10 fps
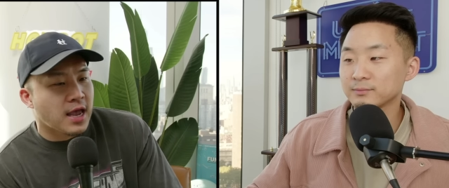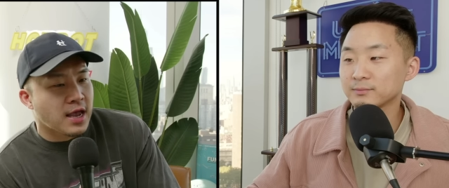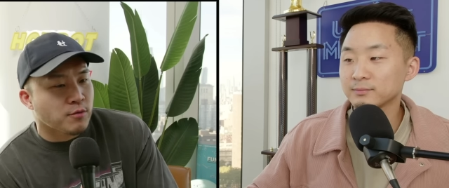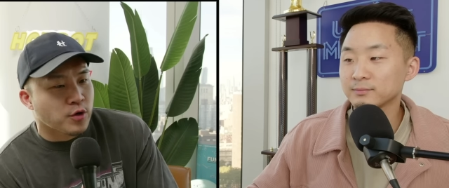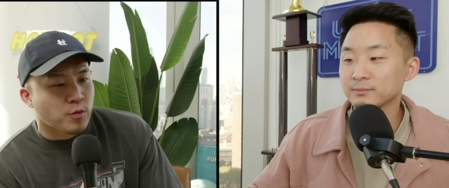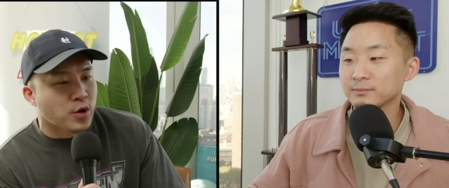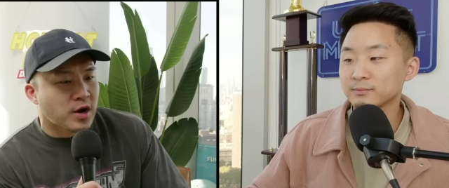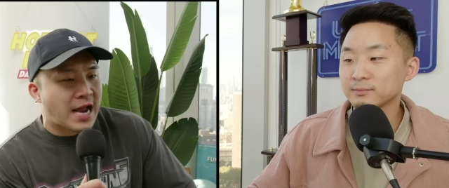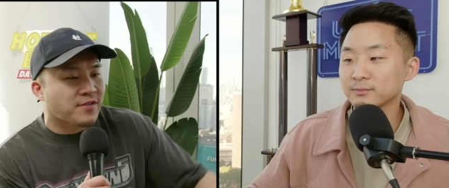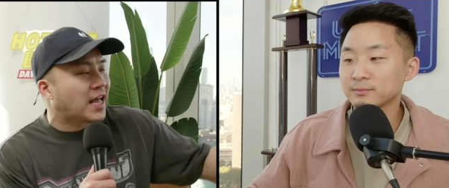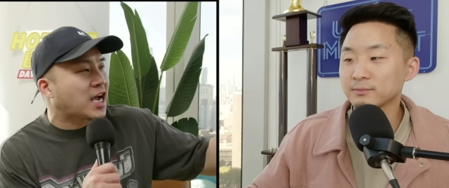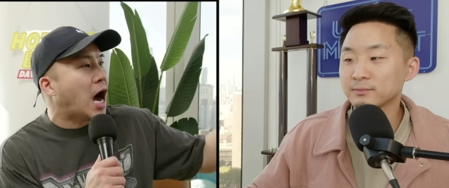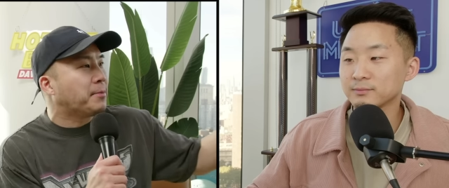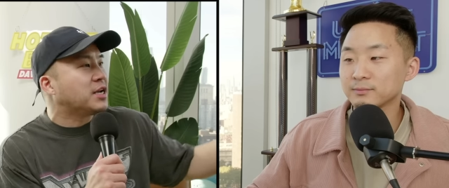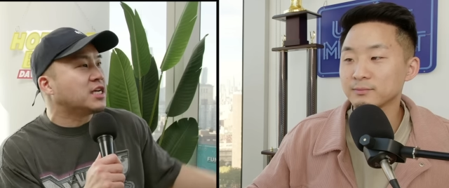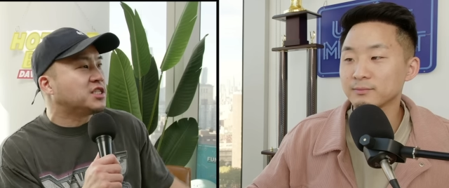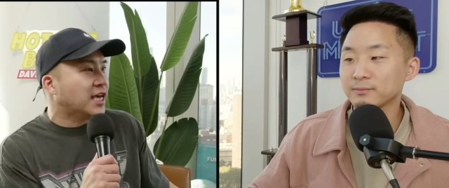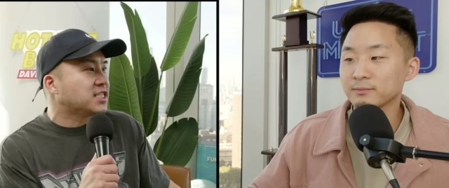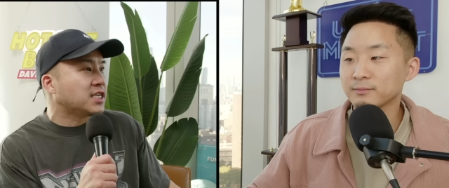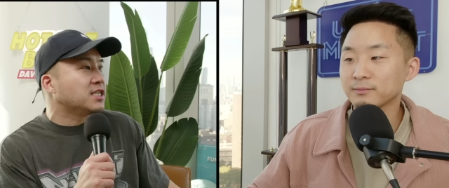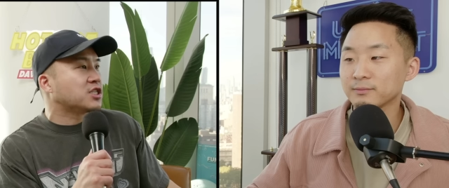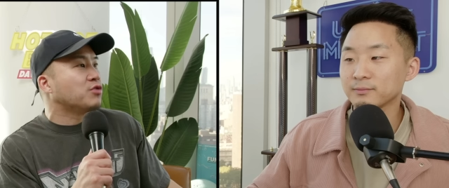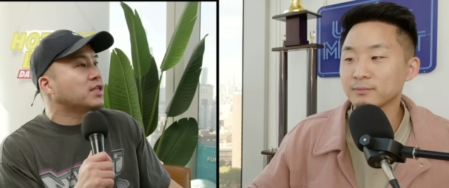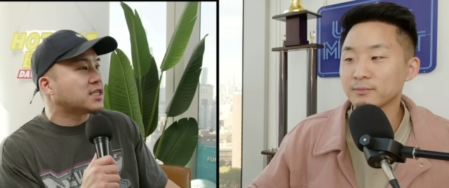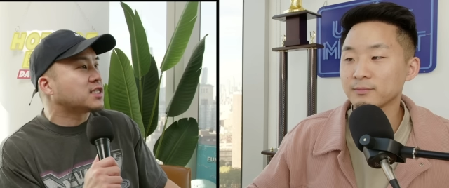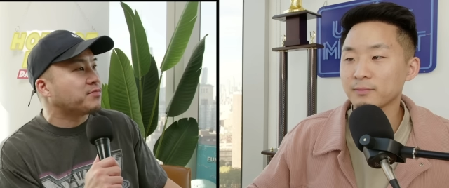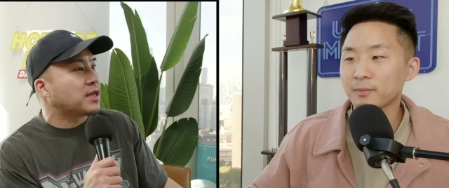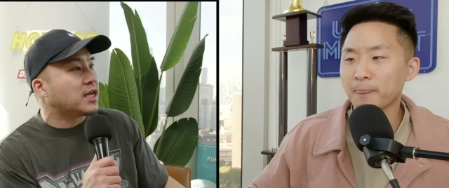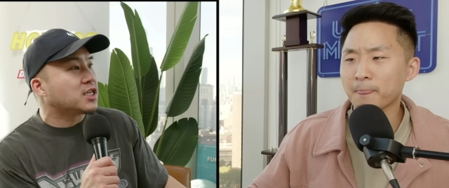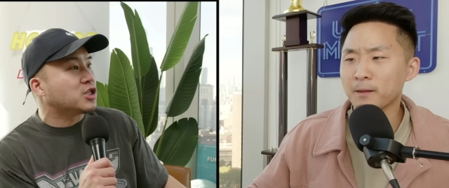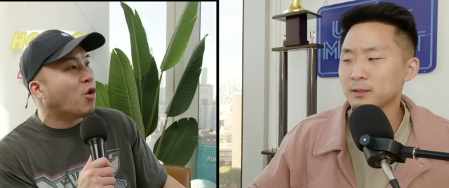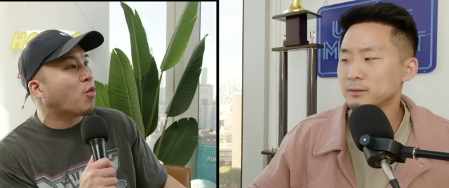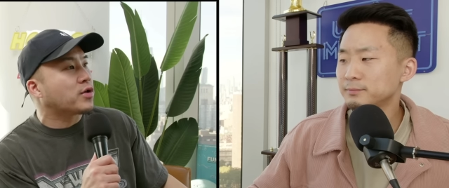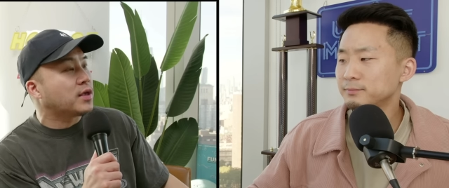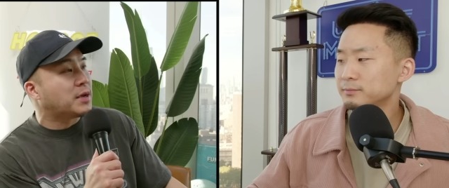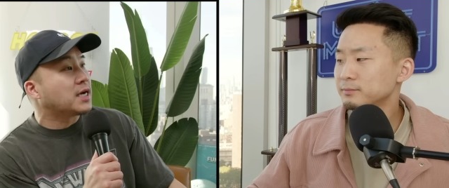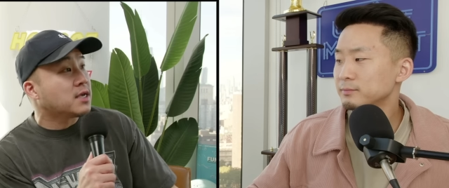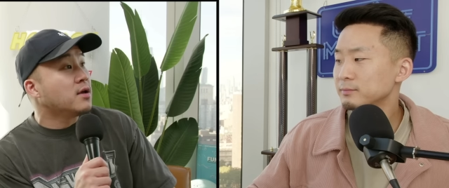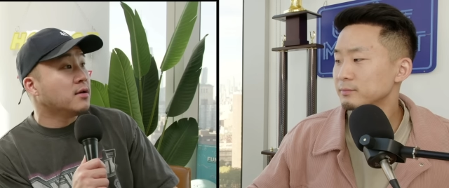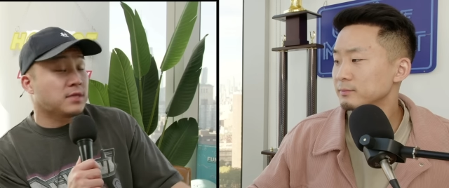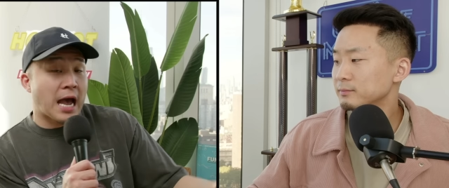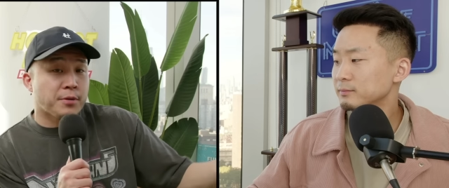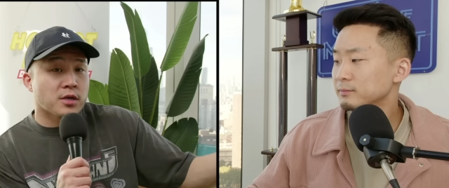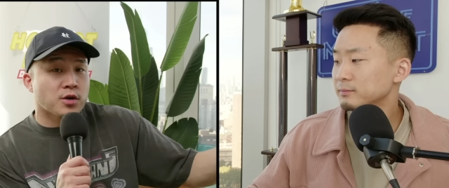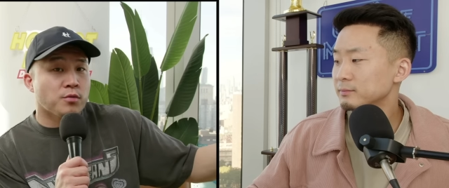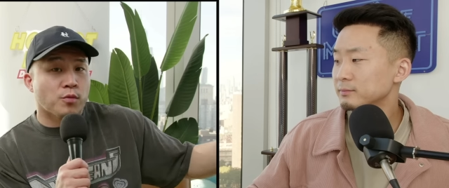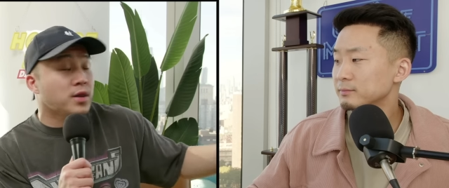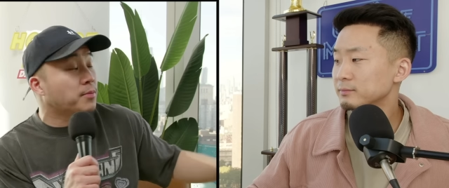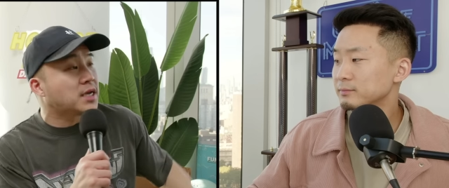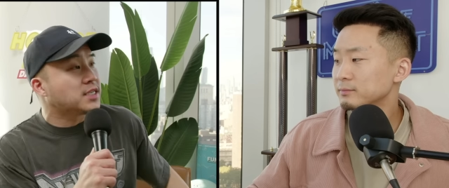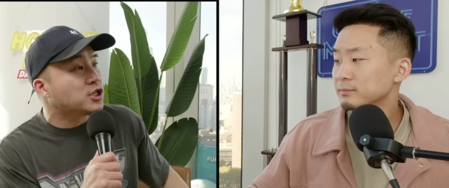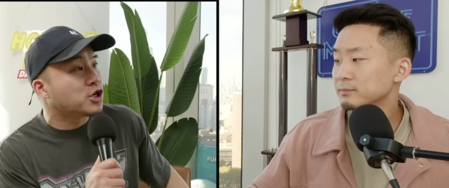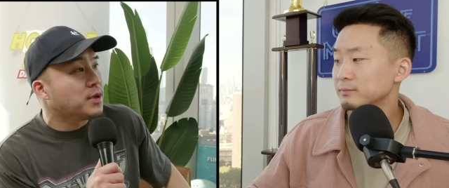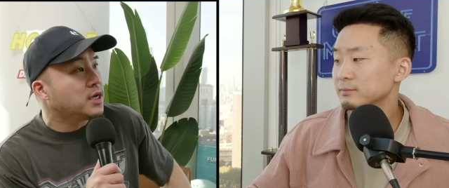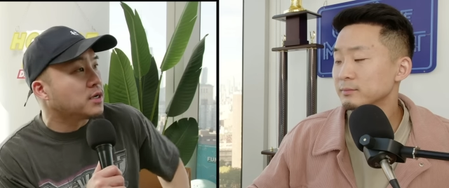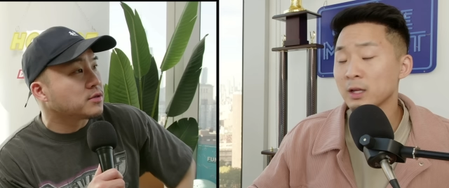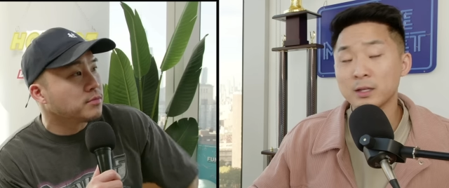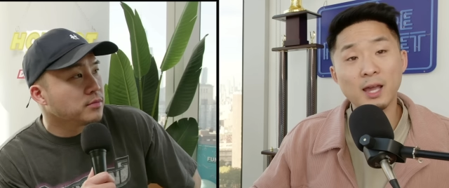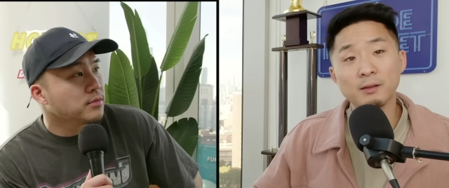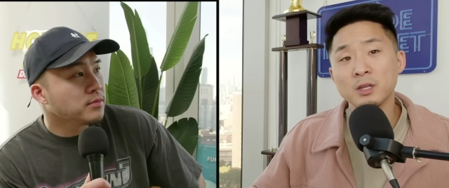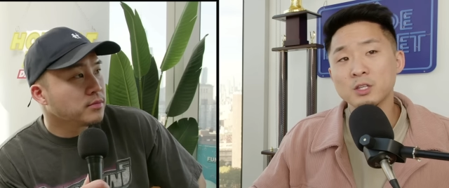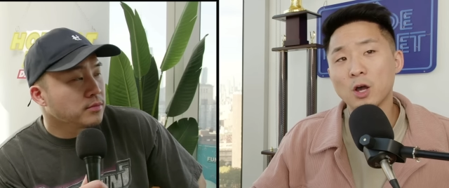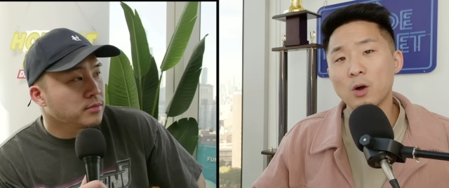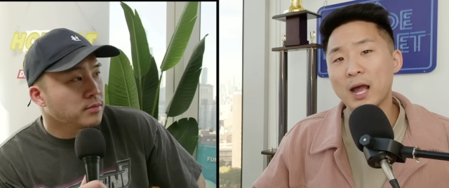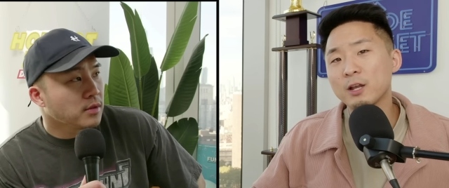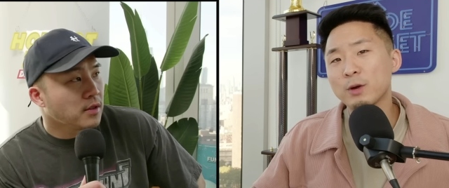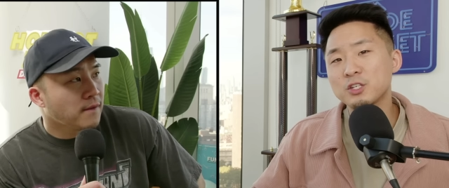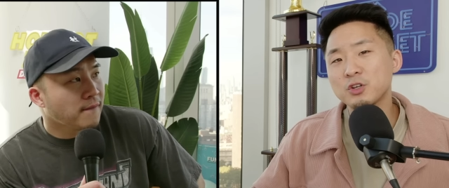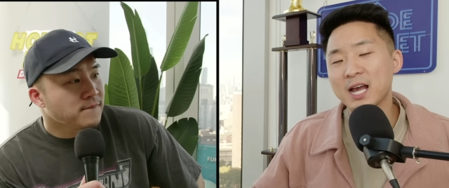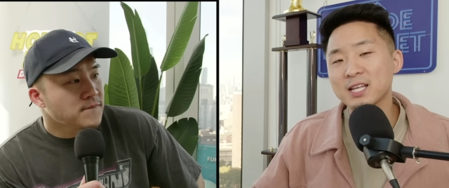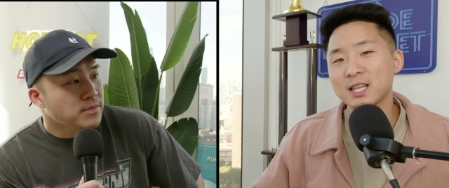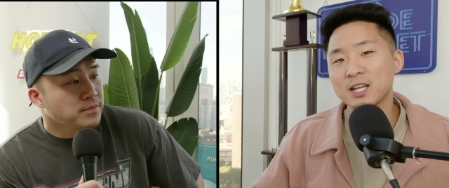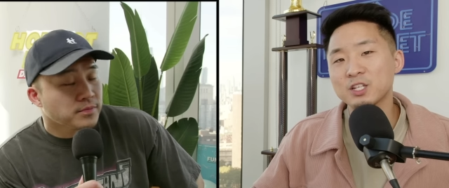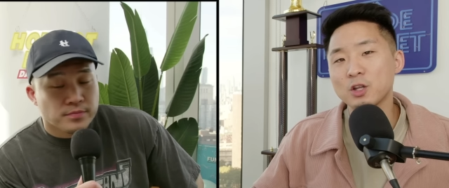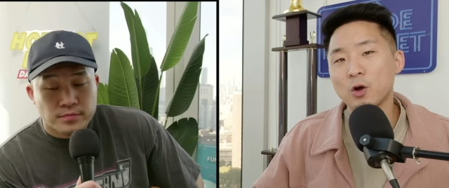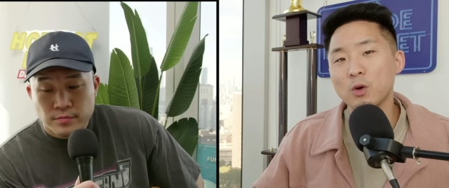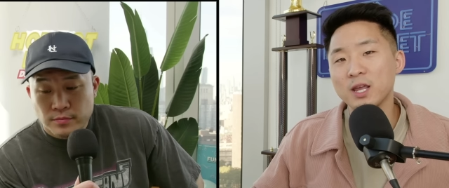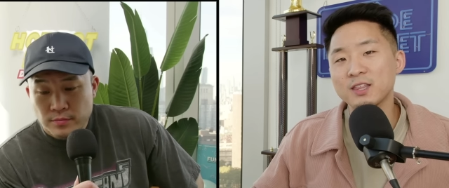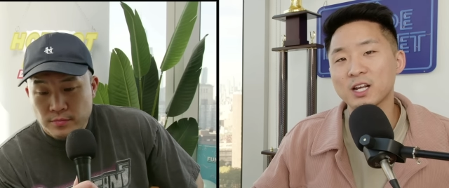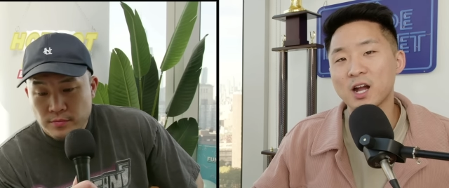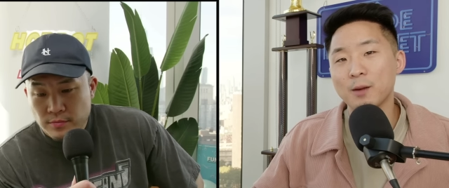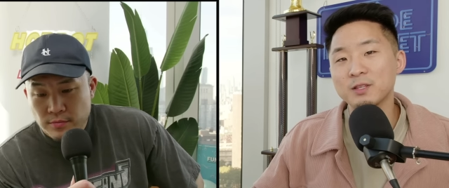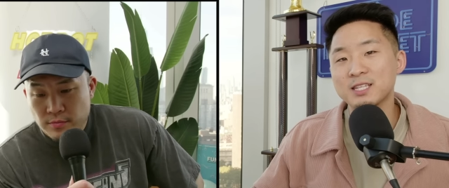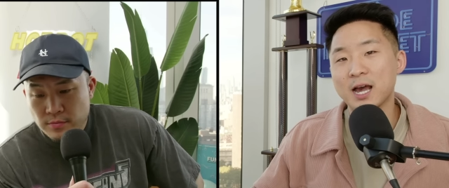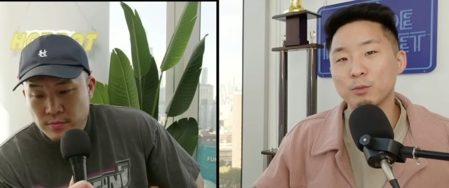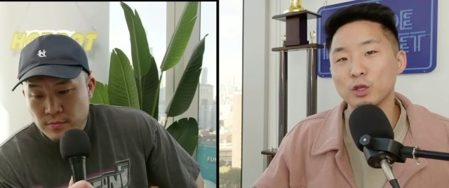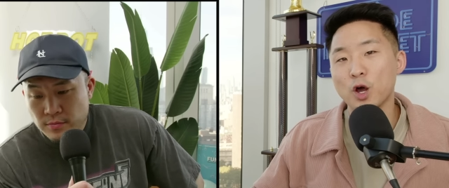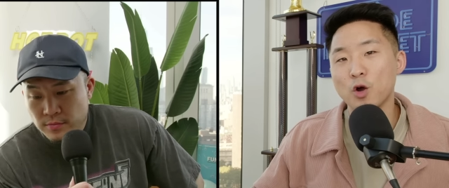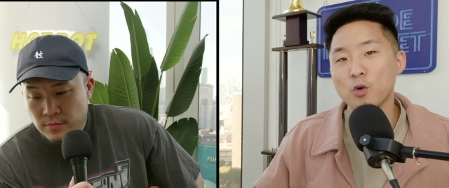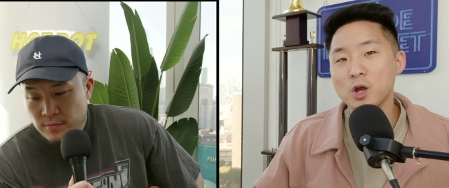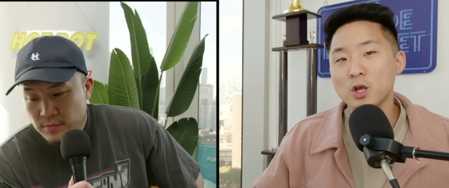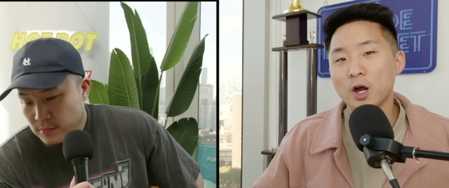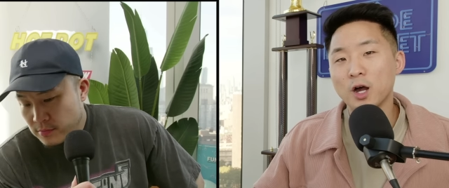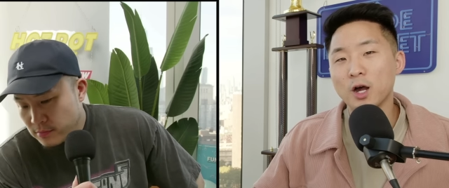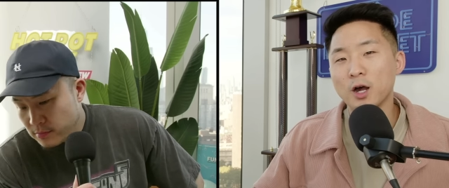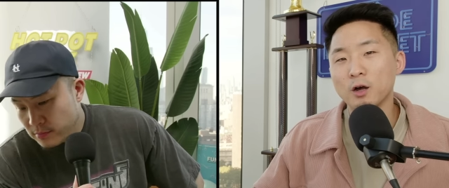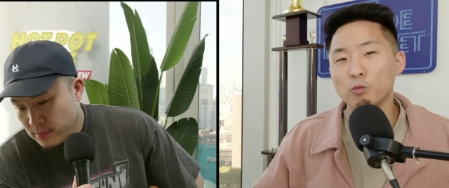Speaker 1: we're, we're kind of like comedy adjacent. So this is something that is noteworthy because it's happening to one of the biggest Asian comedians.
Speaker 2: Yeah. So anyways, you guys let us know in the comments down below. Uh,